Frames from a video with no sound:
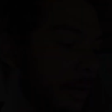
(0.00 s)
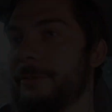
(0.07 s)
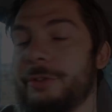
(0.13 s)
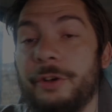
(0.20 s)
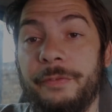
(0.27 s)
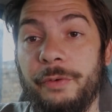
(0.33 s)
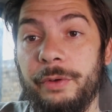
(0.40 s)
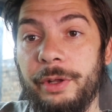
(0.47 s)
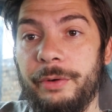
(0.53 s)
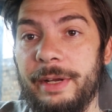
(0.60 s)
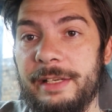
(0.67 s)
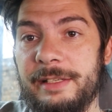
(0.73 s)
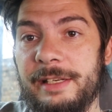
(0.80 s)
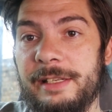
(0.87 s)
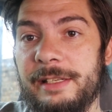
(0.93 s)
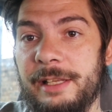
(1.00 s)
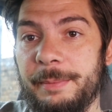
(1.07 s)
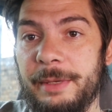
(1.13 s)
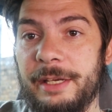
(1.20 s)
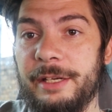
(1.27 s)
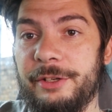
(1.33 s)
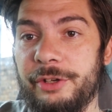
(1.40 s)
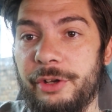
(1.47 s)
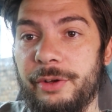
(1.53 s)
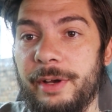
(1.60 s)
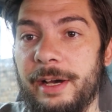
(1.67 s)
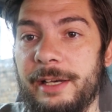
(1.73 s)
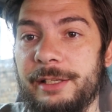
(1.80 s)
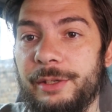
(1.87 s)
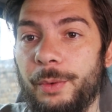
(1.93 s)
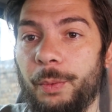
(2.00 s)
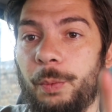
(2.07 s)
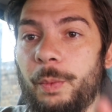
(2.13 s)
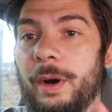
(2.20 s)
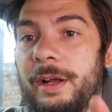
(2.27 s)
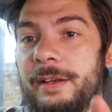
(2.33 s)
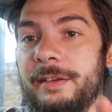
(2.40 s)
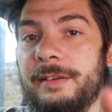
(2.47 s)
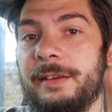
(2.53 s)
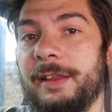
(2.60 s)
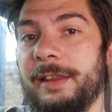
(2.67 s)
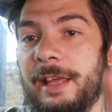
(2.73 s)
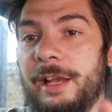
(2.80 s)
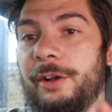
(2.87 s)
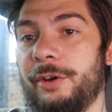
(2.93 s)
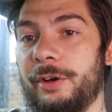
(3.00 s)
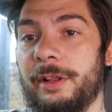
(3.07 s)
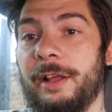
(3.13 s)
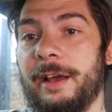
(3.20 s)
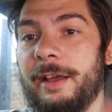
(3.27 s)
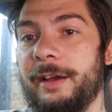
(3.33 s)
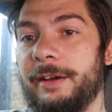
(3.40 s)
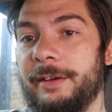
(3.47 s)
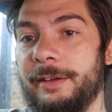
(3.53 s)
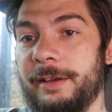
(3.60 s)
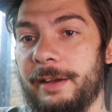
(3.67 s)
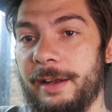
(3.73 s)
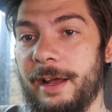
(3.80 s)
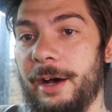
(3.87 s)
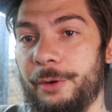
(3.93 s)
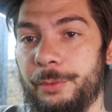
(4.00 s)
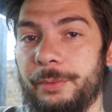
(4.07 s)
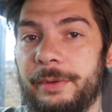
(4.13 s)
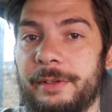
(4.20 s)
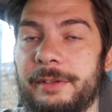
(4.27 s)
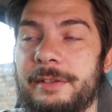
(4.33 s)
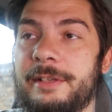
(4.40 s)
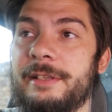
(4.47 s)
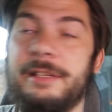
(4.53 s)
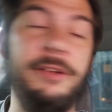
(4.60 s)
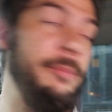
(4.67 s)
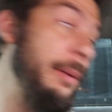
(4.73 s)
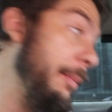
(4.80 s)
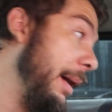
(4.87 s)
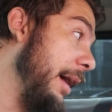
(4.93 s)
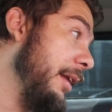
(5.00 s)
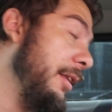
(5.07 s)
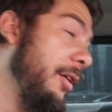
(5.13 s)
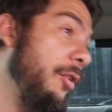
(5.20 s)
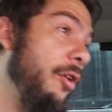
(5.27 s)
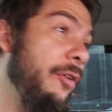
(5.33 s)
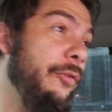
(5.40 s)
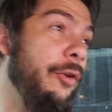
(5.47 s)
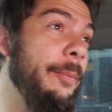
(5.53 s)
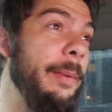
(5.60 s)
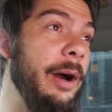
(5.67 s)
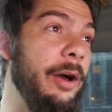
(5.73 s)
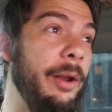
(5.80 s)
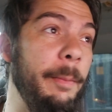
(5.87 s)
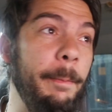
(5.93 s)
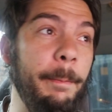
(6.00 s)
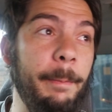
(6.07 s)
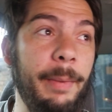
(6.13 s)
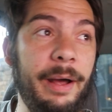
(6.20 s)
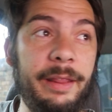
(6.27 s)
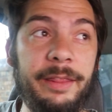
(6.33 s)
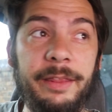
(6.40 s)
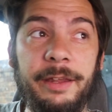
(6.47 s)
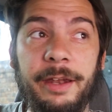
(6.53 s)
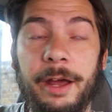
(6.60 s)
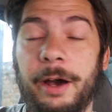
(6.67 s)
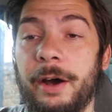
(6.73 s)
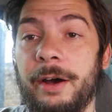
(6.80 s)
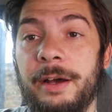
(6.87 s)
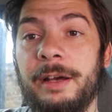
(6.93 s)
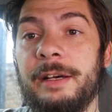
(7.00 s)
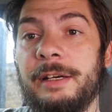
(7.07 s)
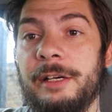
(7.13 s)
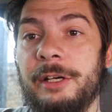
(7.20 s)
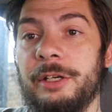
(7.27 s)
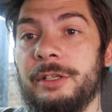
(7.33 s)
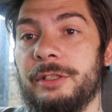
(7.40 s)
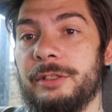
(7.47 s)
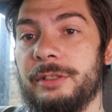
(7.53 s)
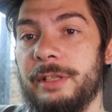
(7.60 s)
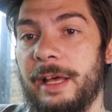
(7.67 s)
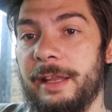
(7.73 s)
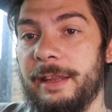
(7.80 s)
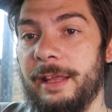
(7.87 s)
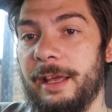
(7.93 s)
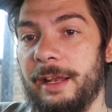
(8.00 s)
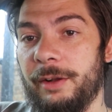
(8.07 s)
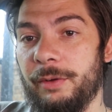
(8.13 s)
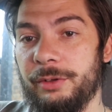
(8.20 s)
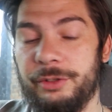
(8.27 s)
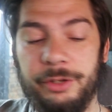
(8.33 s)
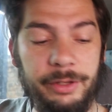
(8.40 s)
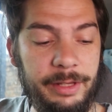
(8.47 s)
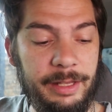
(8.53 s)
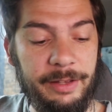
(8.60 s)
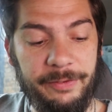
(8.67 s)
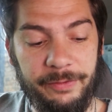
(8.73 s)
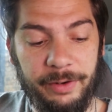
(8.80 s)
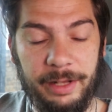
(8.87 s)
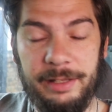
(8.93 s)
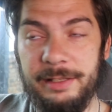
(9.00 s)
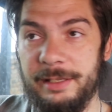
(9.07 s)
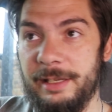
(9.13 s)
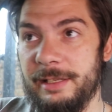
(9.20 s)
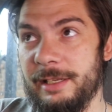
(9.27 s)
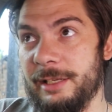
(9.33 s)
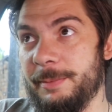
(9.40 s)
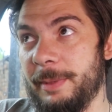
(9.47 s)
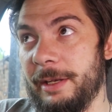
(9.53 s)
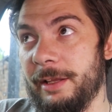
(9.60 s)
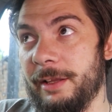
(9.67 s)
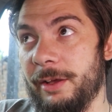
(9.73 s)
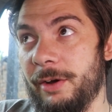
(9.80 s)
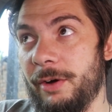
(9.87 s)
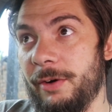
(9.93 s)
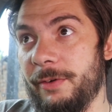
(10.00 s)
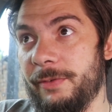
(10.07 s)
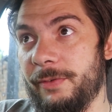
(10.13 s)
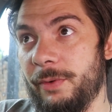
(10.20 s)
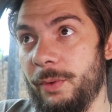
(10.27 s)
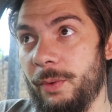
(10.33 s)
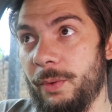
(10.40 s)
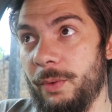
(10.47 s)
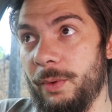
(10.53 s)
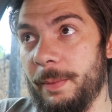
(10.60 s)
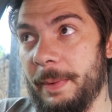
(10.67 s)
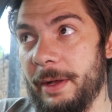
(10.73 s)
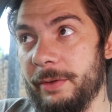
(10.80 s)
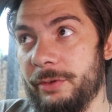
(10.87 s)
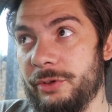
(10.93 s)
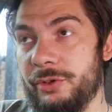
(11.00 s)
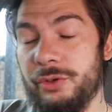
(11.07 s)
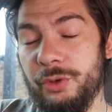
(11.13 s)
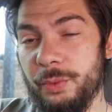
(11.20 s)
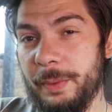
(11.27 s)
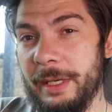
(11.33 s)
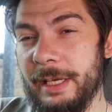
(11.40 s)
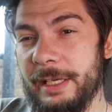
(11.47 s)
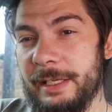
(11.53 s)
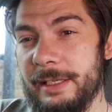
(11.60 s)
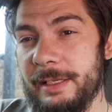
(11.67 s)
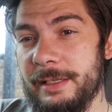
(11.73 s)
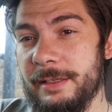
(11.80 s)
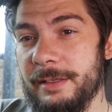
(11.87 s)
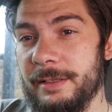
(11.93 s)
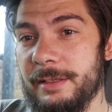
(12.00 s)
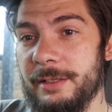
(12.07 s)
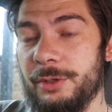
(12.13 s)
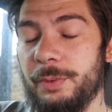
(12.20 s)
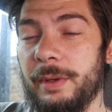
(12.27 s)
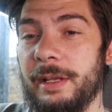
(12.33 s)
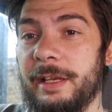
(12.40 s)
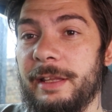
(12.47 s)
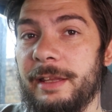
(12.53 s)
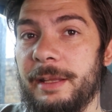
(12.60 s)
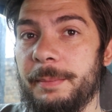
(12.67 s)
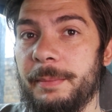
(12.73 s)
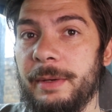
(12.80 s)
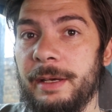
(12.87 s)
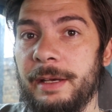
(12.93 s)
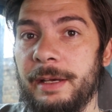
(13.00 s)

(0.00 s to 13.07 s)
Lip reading: So for the rear seats, let me show you guys what they look like now, since they've been back in the car for about a month now. And then also the front seats has been in the car for about 2 weeks since we cleaned them.